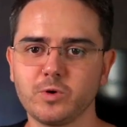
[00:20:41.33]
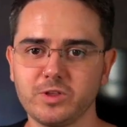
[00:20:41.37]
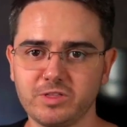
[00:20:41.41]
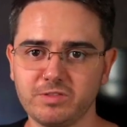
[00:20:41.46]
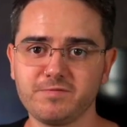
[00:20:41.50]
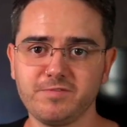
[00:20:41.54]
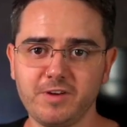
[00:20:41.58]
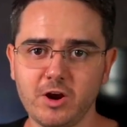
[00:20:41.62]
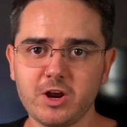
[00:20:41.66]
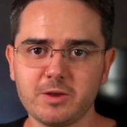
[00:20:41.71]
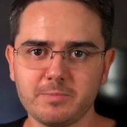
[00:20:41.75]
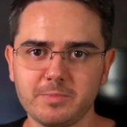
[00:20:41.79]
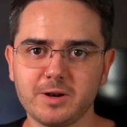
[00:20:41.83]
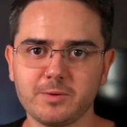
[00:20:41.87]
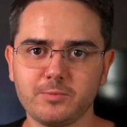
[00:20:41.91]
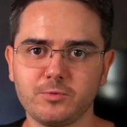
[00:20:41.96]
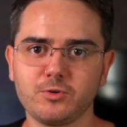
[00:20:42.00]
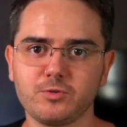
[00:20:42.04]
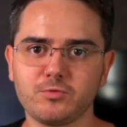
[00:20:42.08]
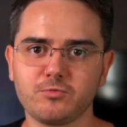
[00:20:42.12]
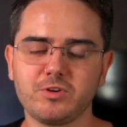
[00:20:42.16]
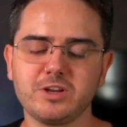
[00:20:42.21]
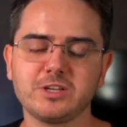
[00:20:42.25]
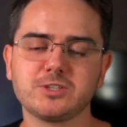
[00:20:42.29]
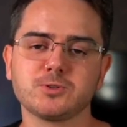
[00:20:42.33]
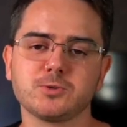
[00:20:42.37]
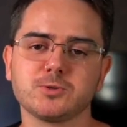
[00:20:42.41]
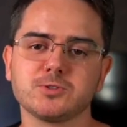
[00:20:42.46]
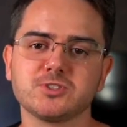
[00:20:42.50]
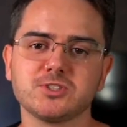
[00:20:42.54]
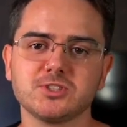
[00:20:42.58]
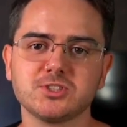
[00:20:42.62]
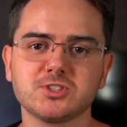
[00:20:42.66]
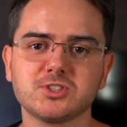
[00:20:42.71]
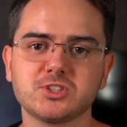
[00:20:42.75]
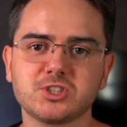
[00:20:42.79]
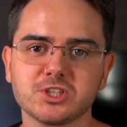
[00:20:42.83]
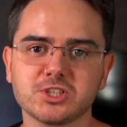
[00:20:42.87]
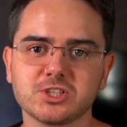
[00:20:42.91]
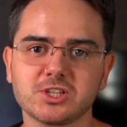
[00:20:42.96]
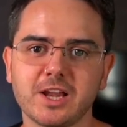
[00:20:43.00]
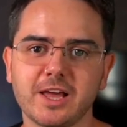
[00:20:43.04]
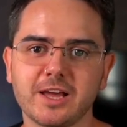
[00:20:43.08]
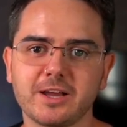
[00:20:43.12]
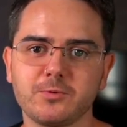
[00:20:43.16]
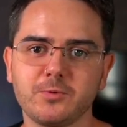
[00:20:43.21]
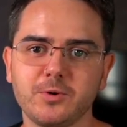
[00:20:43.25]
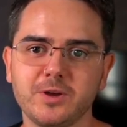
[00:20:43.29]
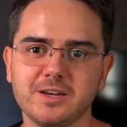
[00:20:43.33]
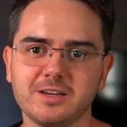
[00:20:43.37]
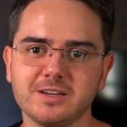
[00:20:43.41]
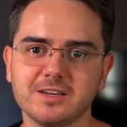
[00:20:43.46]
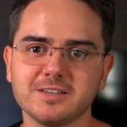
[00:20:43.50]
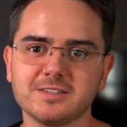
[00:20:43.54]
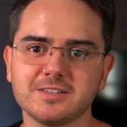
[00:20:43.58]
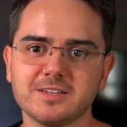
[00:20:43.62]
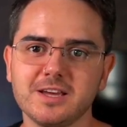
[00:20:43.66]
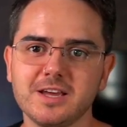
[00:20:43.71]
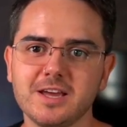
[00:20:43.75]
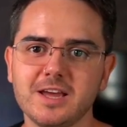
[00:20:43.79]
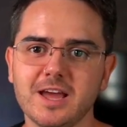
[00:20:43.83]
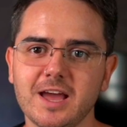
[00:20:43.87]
with very minimal resources, just like we did.